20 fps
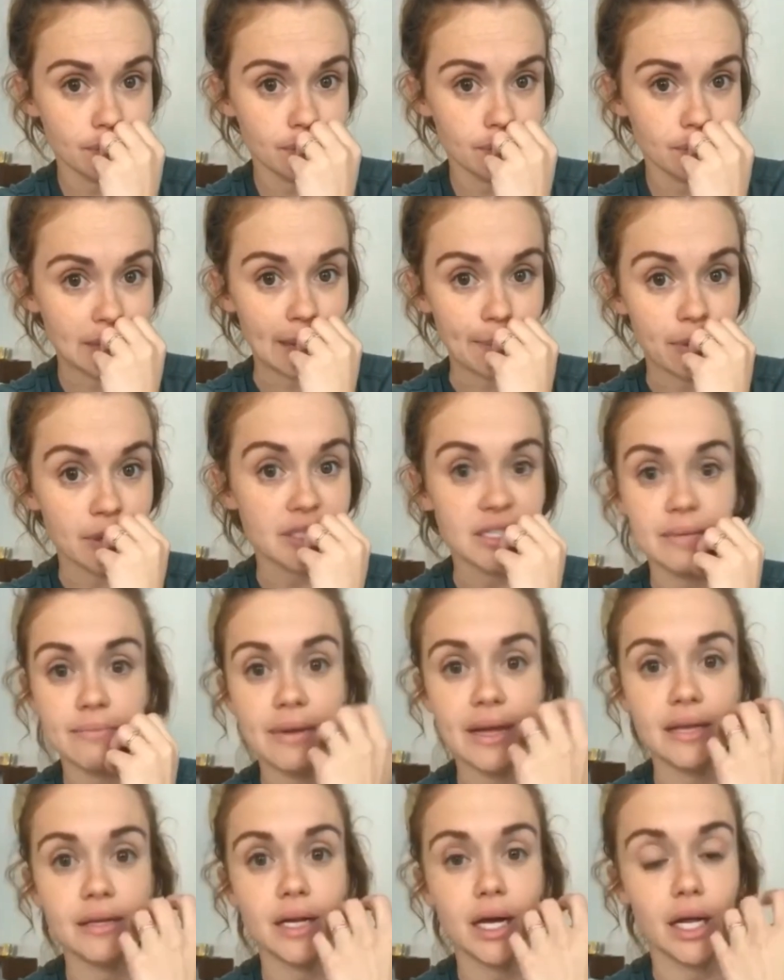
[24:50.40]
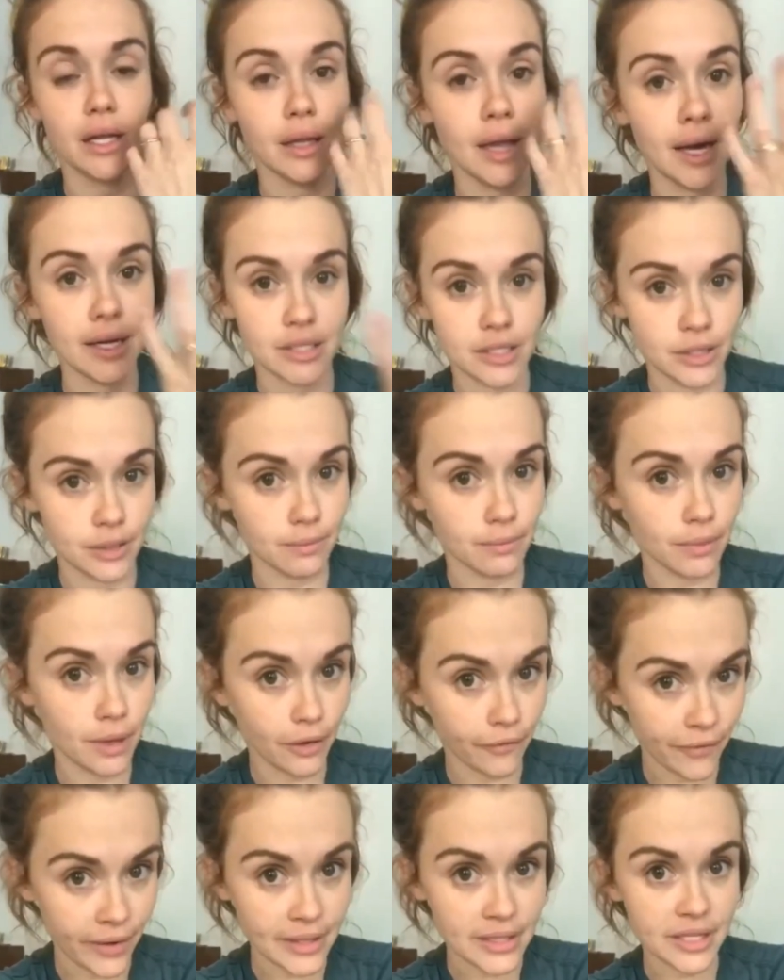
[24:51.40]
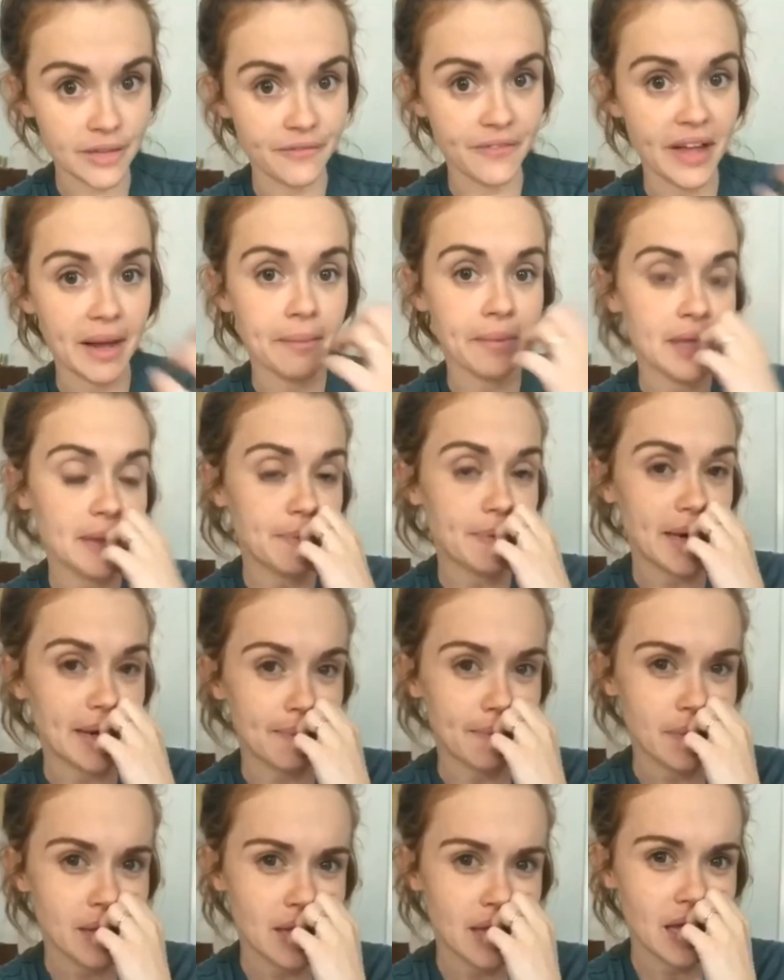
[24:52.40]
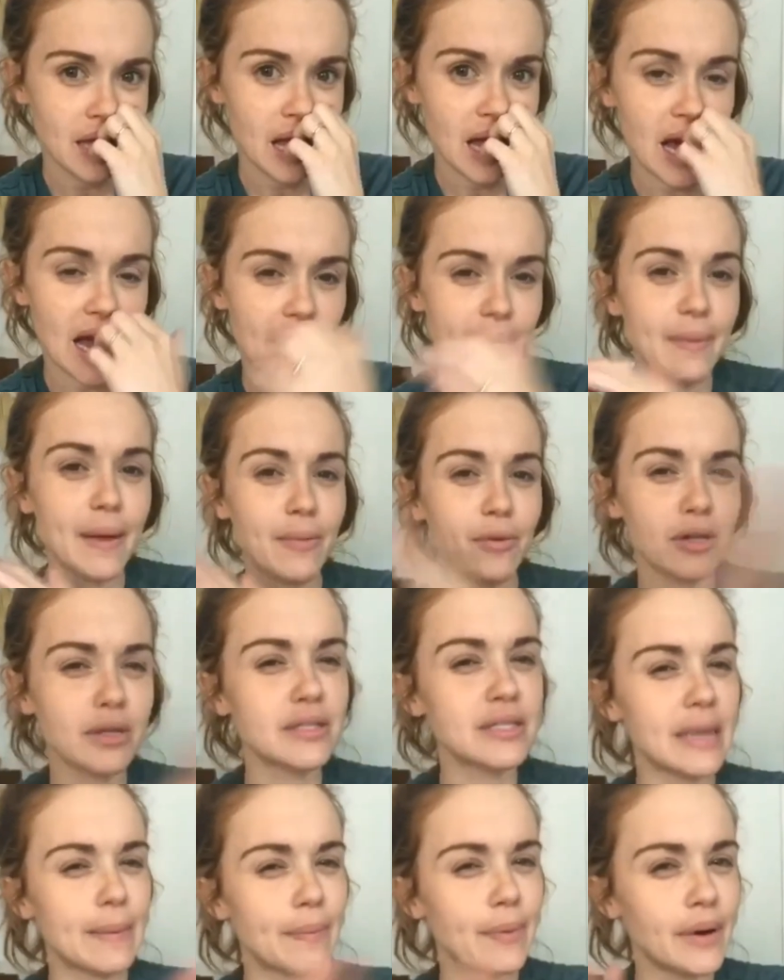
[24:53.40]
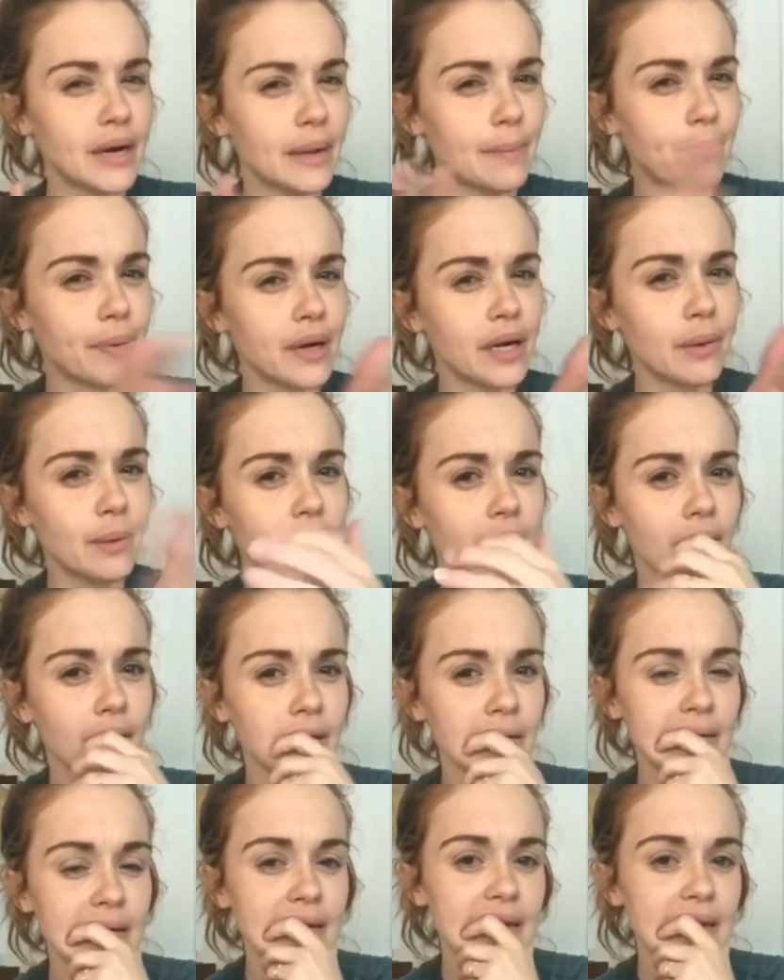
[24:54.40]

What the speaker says: that person meant a lot to their friends and family. But I'm able to separate it pretty well.